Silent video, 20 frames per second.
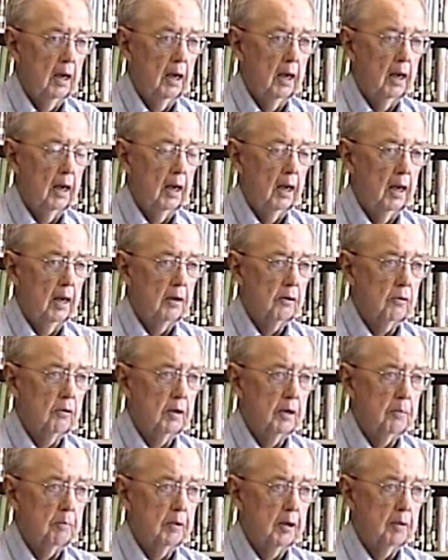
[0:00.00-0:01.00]
had
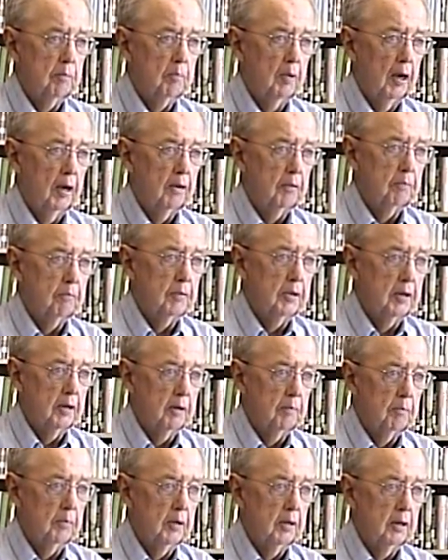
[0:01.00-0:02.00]
quite a big mouth.
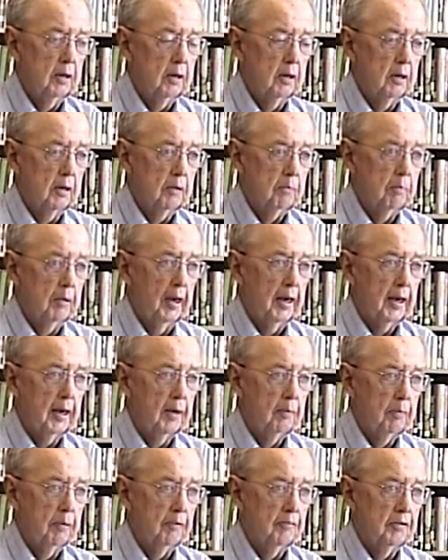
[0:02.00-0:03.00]
He could back
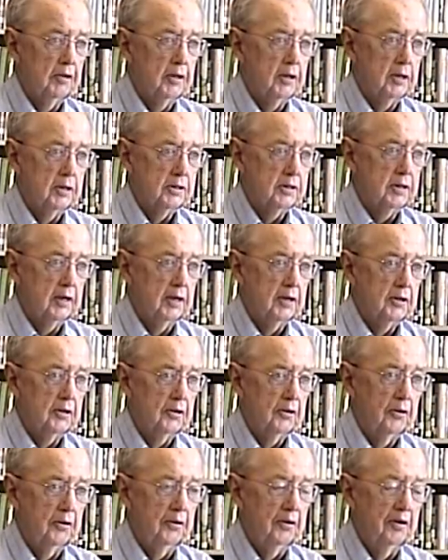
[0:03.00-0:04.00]
up everything he said,
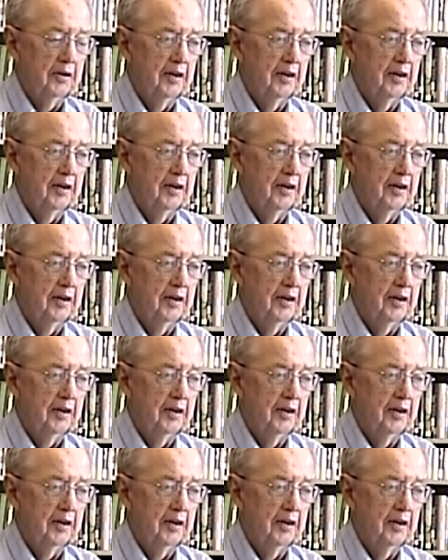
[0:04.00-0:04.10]
though.